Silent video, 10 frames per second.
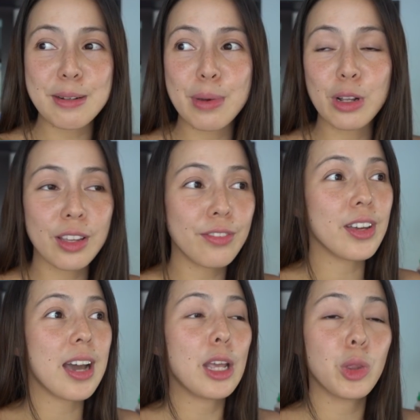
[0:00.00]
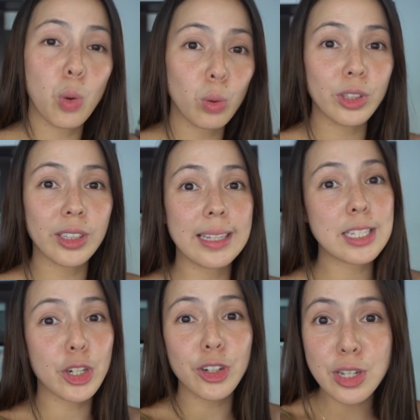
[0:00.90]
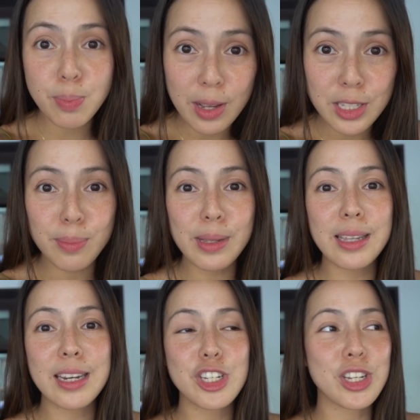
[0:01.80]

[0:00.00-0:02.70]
Olivia, I told her that's her responsibility.